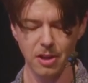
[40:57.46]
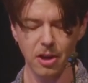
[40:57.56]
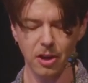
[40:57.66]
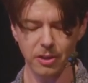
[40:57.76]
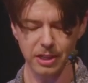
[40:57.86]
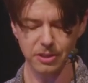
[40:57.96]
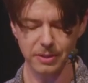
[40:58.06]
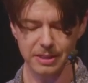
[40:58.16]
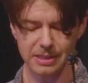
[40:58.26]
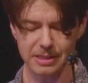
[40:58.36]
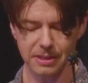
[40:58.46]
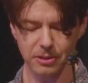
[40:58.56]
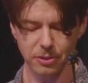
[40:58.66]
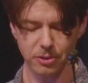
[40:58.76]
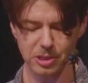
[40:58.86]
Our ignorance of
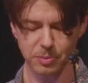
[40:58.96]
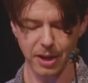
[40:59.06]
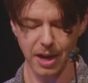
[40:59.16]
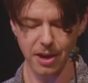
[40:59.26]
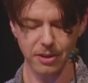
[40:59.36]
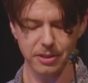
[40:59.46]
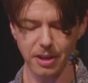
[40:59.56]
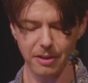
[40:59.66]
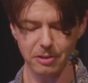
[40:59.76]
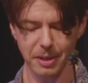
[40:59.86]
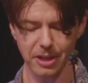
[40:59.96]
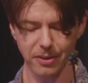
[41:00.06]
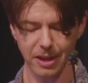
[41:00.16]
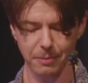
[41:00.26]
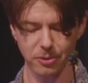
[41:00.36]
the Lord's Prayer and the novel by
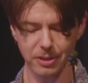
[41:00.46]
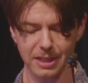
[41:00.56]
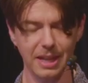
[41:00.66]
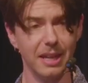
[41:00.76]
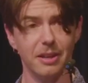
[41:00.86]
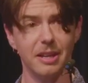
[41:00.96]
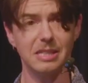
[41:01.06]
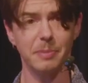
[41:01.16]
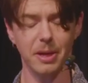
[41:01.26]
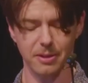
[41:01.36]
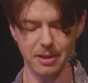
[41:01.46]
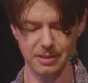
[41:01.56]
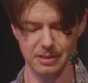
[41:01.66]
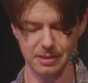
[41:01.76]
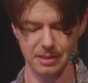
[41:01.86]
Graham Greene had not spared
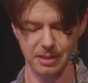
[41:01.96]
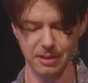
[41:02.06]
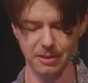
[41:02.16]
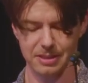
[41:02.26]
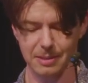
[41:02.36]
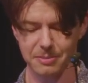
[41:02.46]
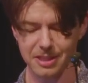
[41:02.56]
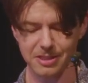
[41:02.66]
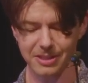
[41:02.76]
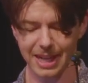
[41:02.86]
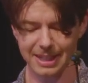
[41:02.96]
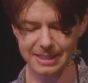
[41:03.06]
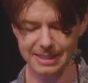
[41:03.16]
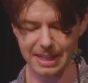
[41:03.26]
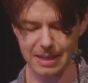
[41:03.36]
us. There are some things you can't
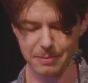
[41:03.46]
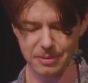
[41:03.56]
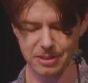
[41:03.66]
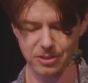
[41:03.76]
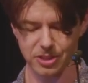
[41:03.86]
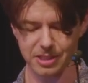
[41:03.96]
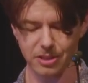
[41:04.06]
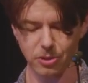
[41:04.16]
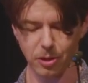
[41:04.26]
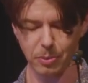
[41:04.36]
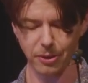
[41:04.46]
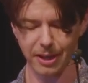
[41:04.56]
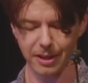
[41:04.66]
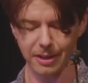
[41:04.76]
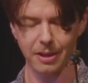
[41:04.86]
escape, so just incorporate.